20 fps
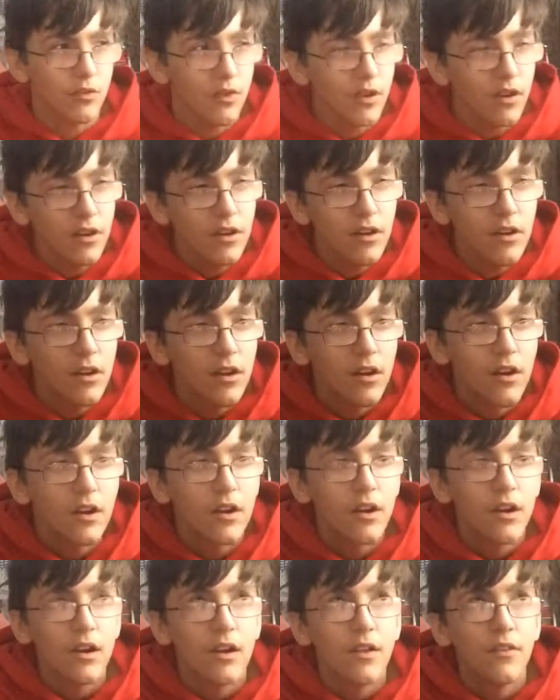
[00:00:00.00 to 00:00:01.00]
on her.
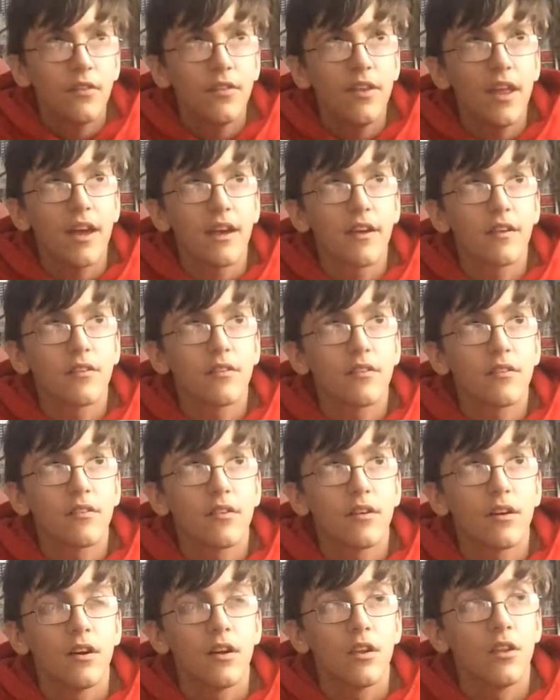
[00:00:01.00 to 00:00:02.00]

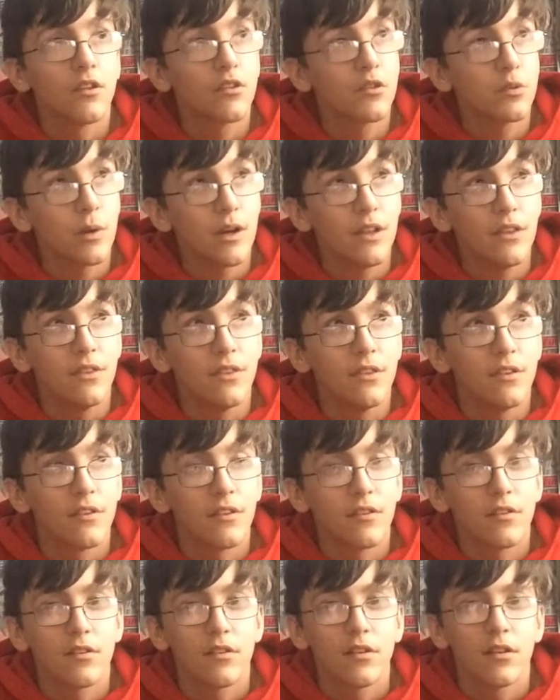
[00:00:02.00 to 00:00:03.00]
Next, the
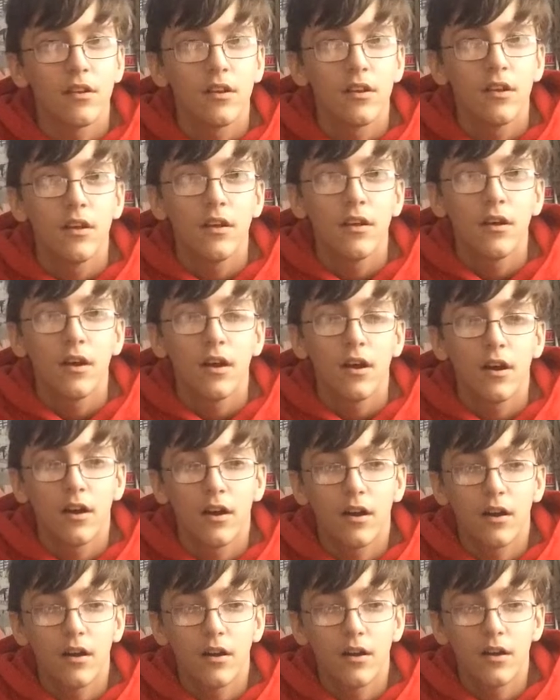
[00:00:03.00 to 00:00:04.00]
twins.
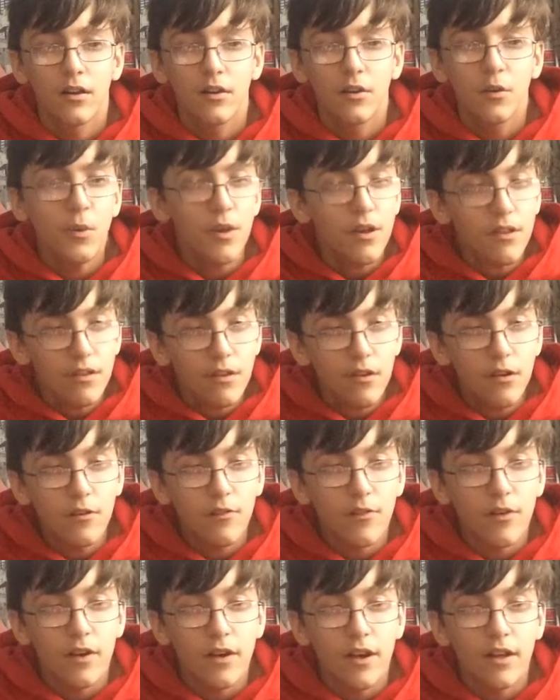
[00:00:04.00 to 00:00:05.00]

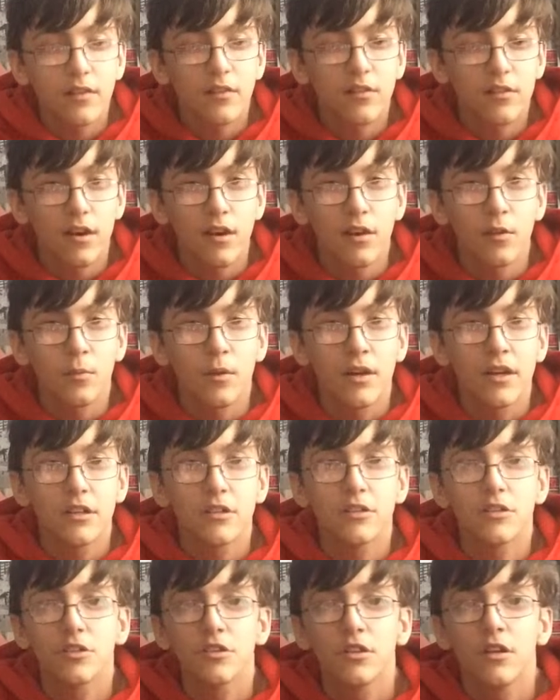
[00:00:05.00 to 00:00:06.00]
Quicksilver and Scarlet
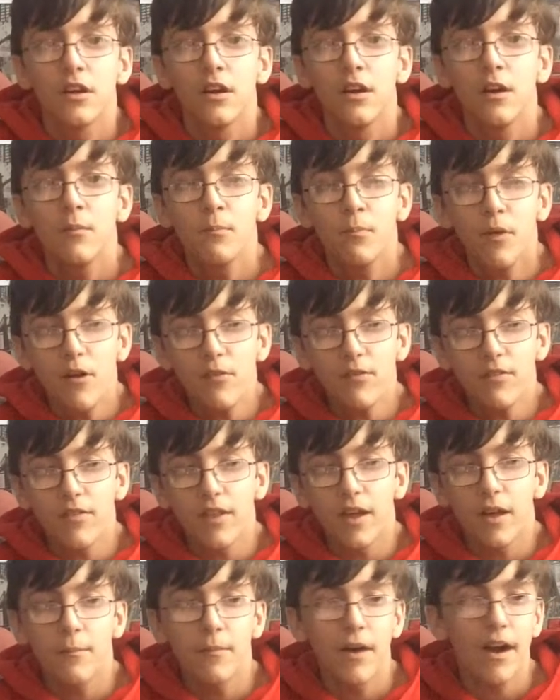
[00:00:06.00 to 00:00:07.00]
Witch. Both of
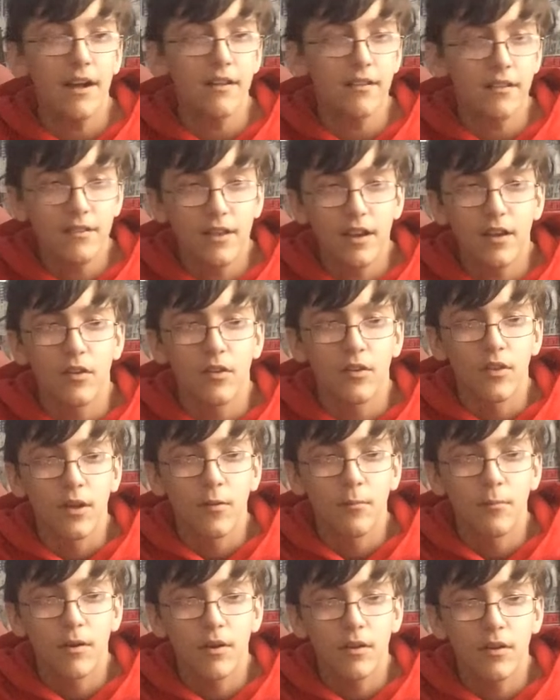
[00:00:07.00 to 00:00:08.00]
them has a tick on
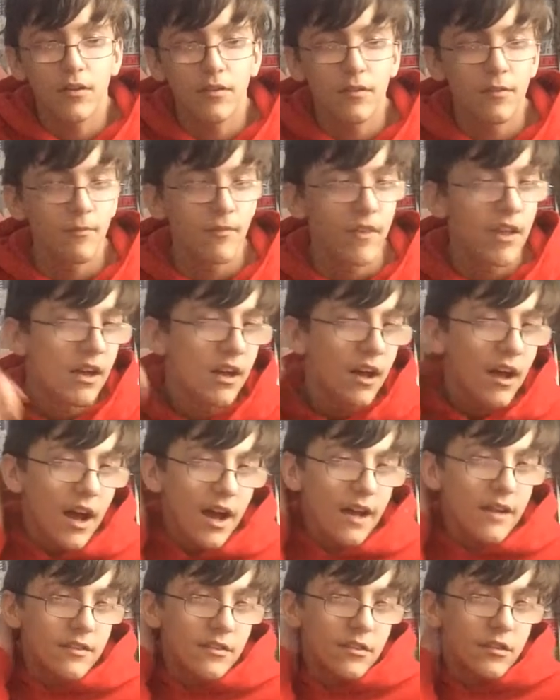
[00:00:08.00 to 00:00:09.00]
them because,
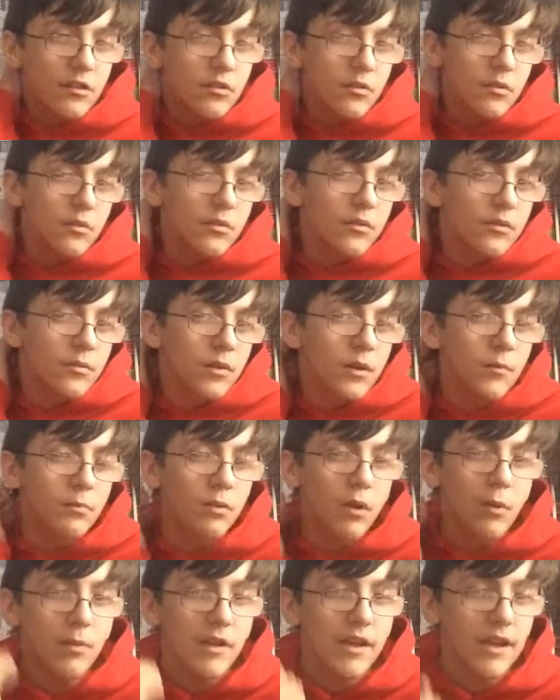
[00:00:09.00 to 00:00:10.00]
as you can
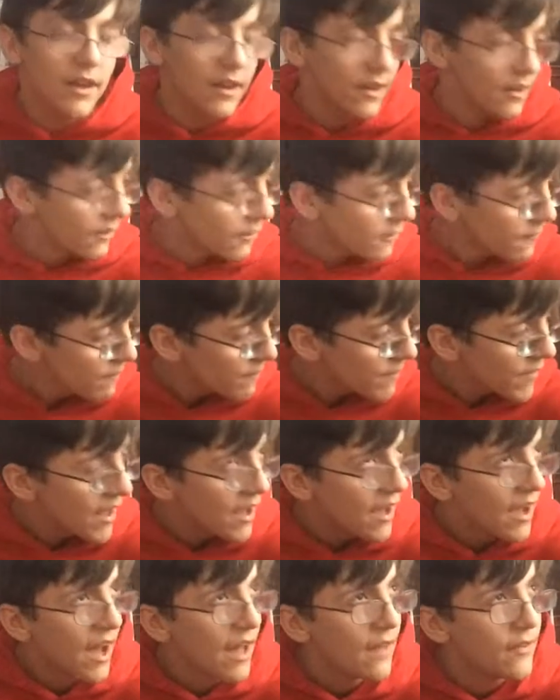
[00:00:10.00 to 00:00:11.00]
probably hear,
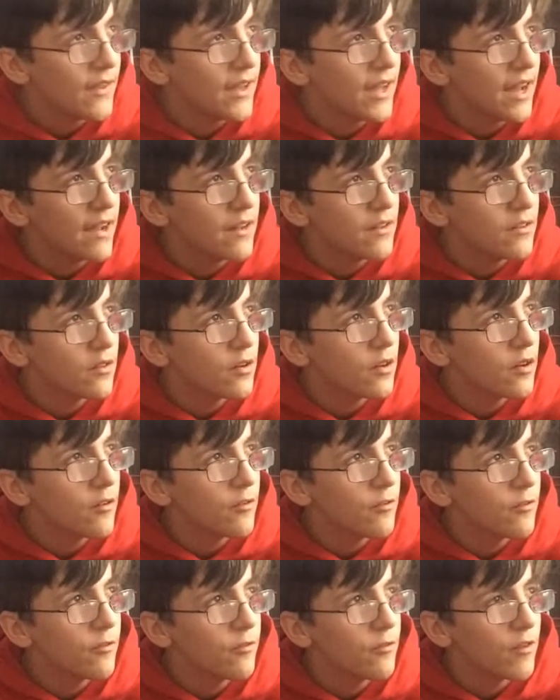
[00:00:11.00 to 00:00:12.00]
at the end
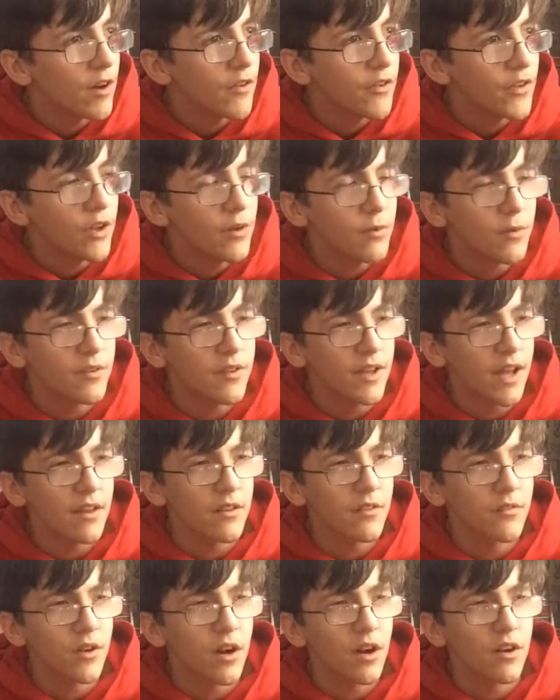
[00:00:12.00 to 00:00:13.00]
of, I think it was the
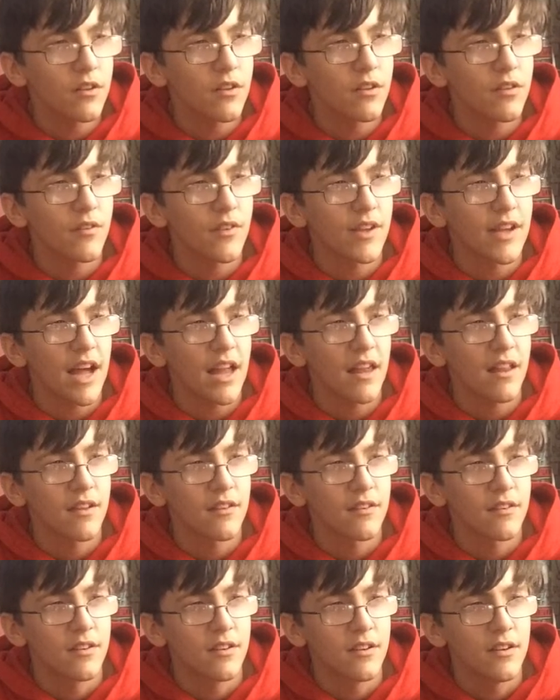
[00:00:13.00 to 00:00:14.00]
end of Guardians of the
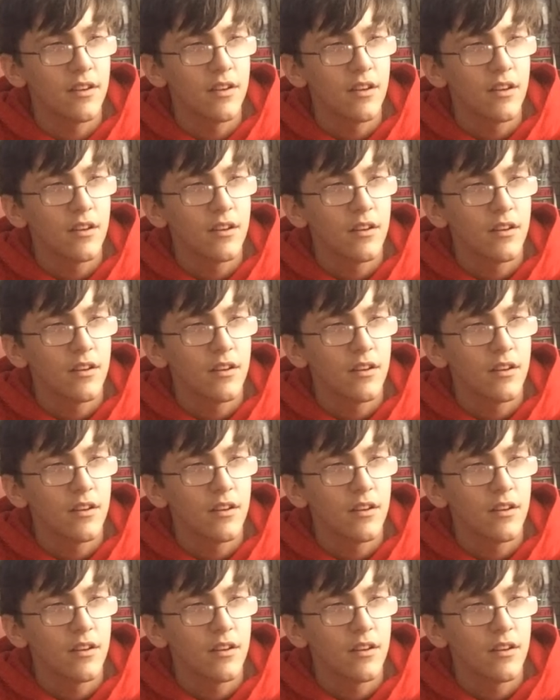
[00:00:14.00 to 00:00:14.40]
Galaxy,